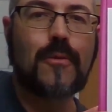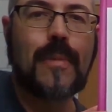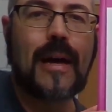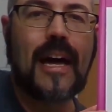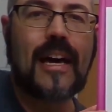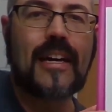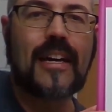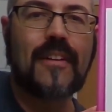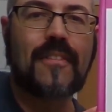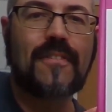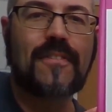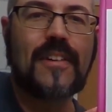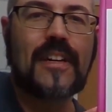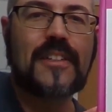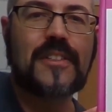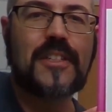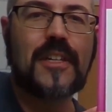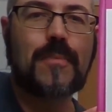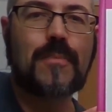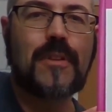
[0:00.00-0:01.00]
back and
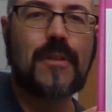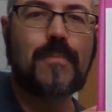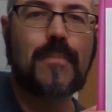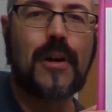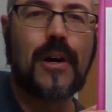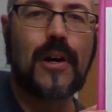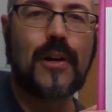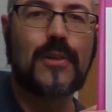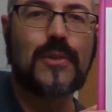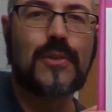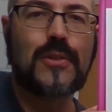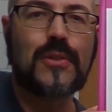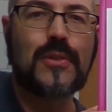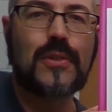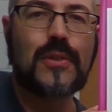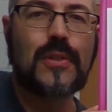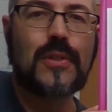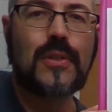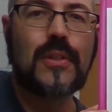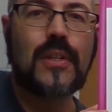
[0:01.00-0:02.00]
fix up the parts
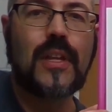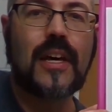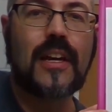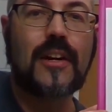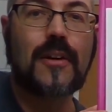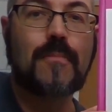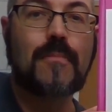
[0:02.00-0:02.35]
that are